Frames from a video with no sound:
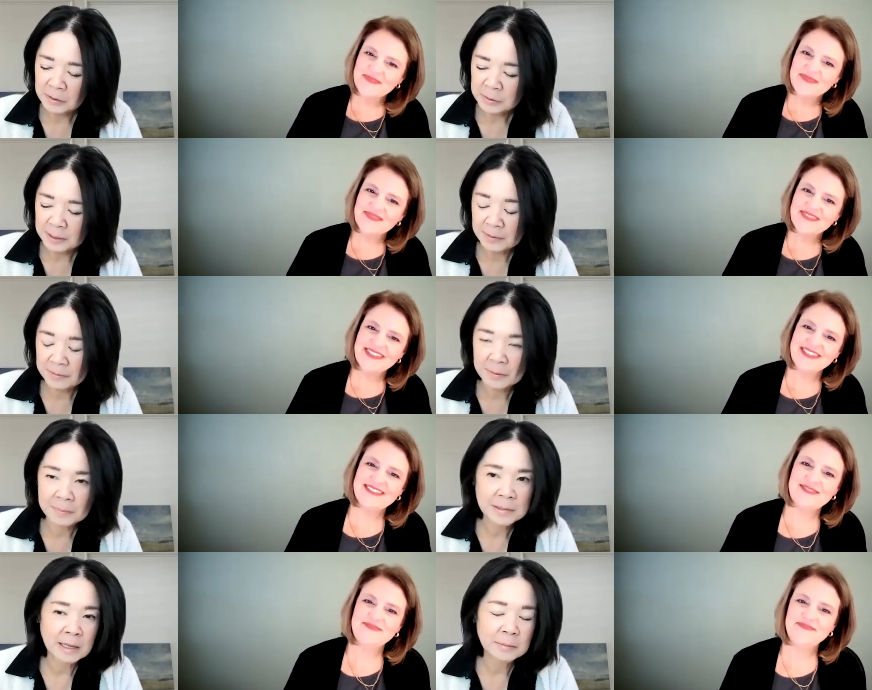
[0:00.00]
Speaker 1: So some of
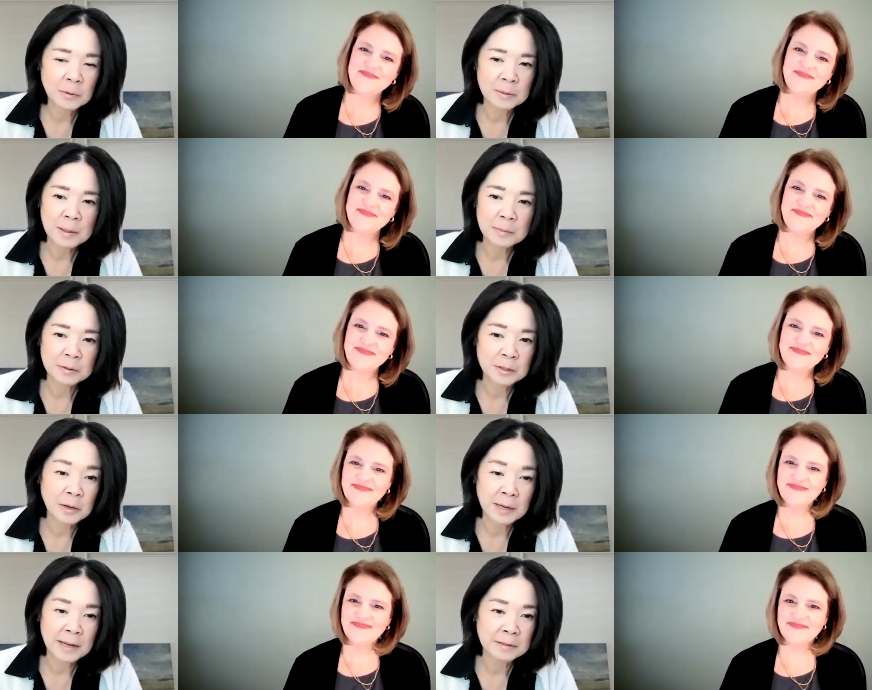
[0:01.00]
them, a lot of board members
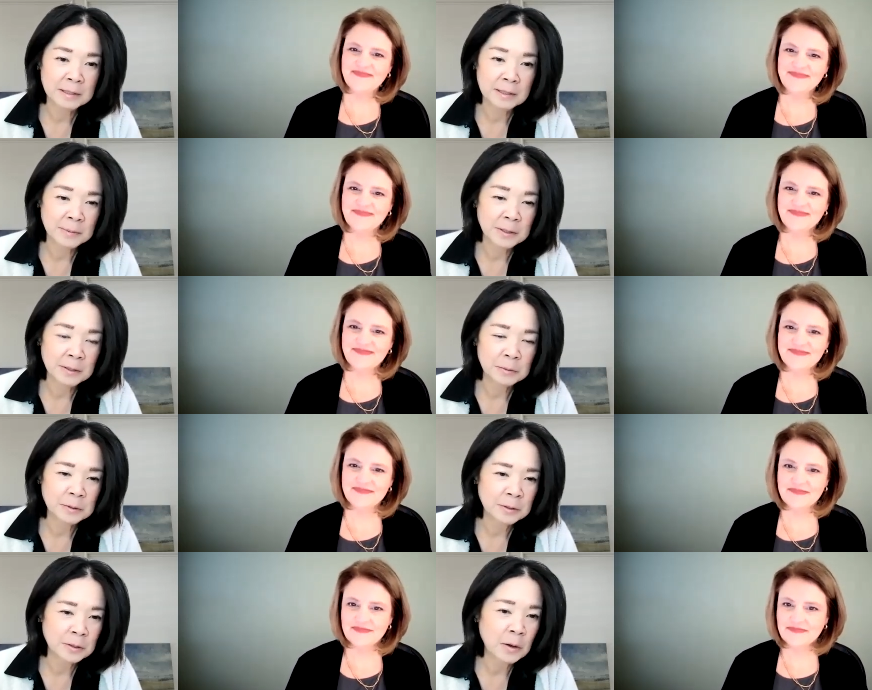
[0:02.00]
don't have this experience,
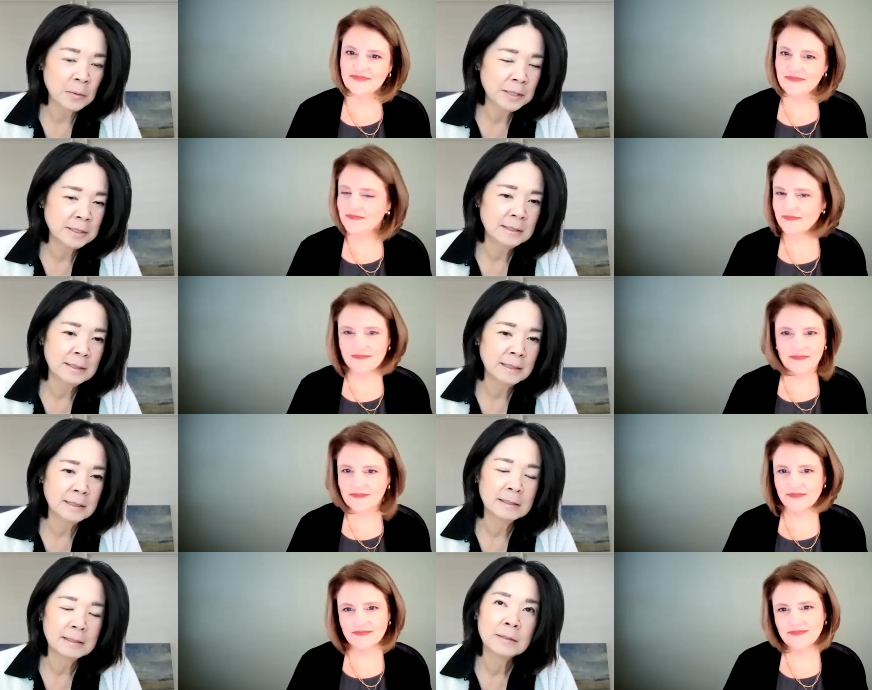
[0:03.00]
which is always
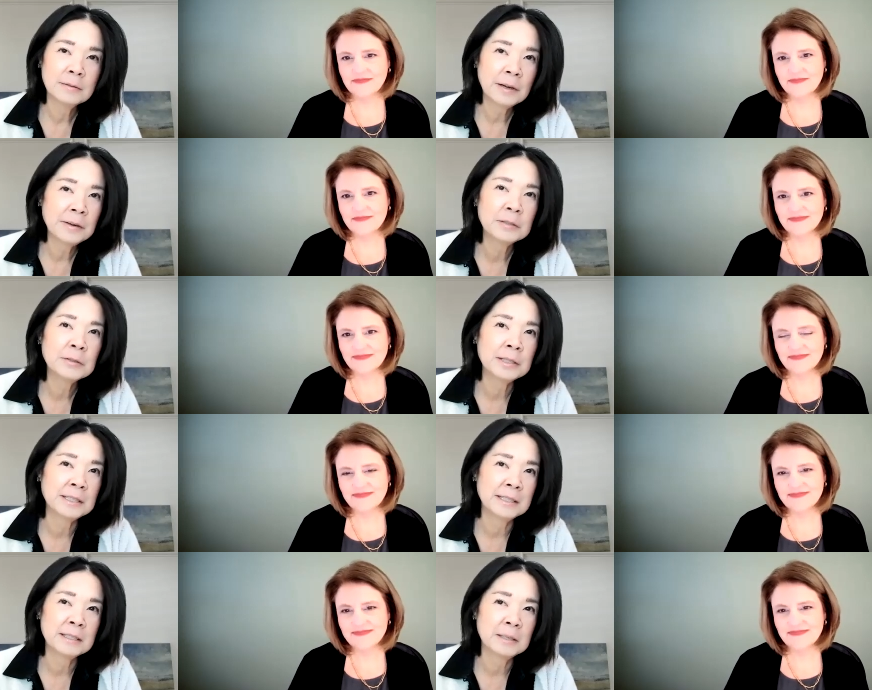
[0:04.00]
uh, very
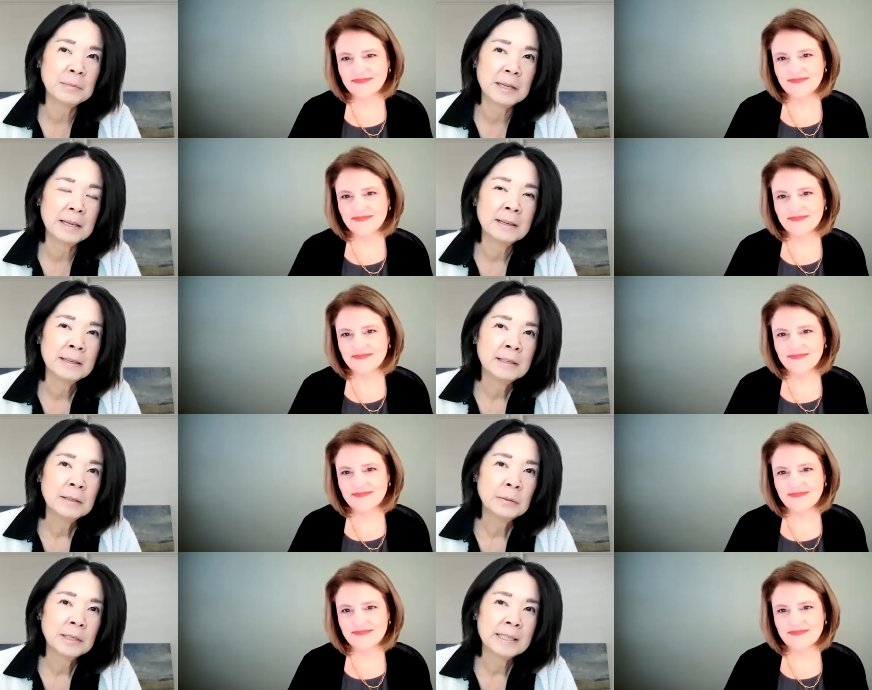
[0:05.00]
interesting to me
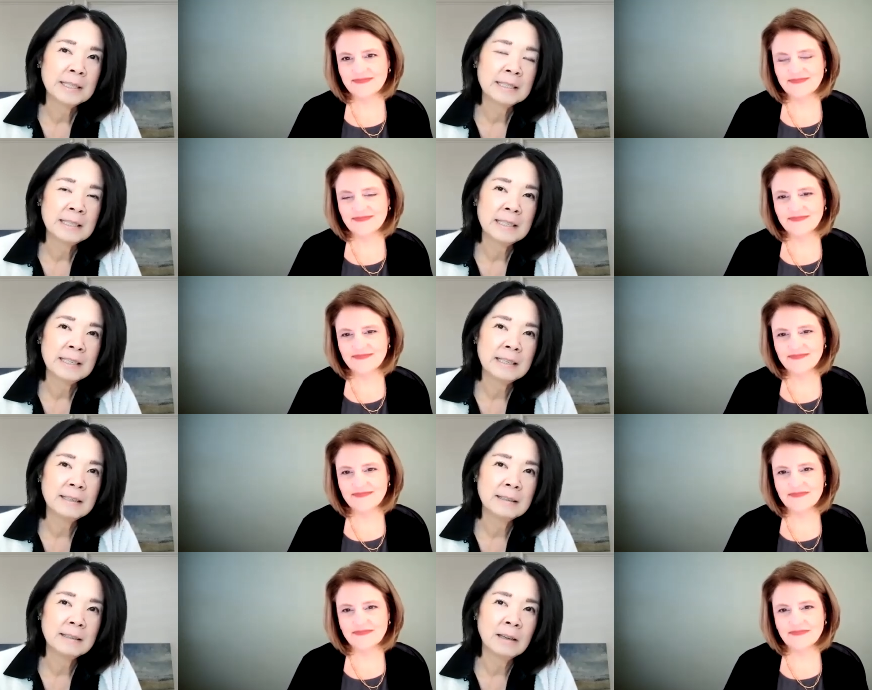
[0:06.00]
when I
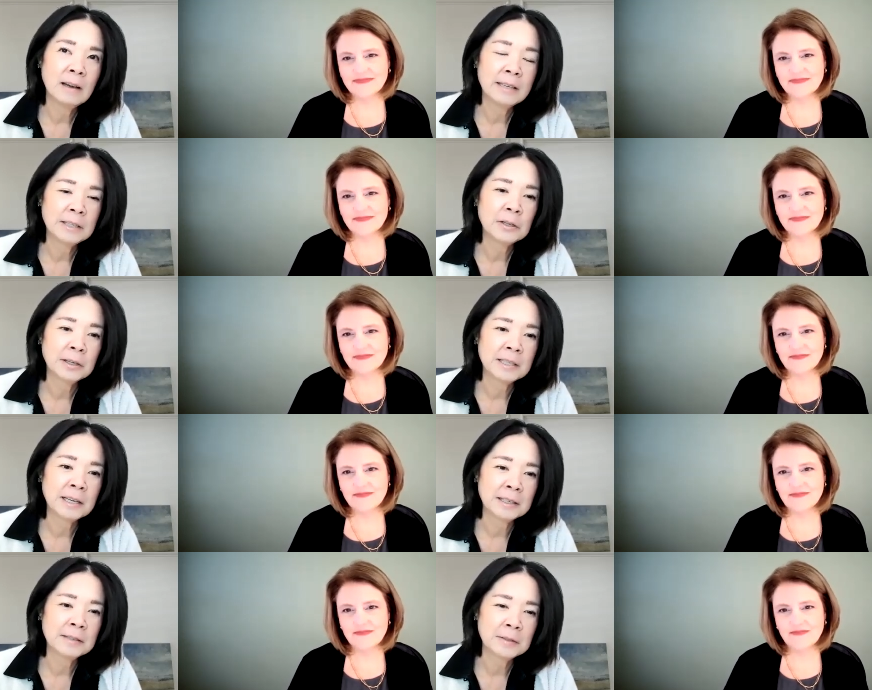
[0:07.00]
see non-H R
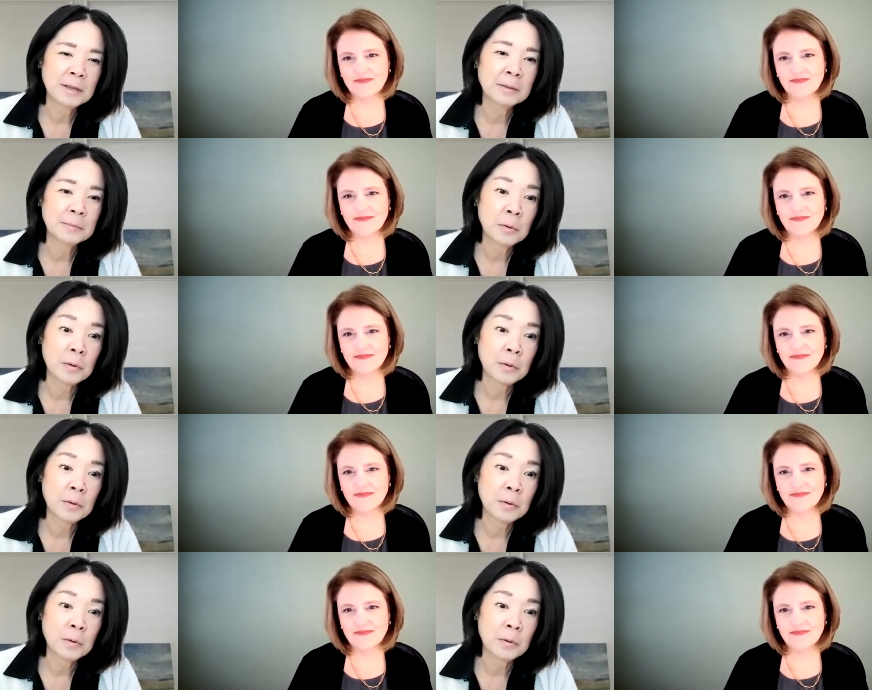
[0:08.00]
executives on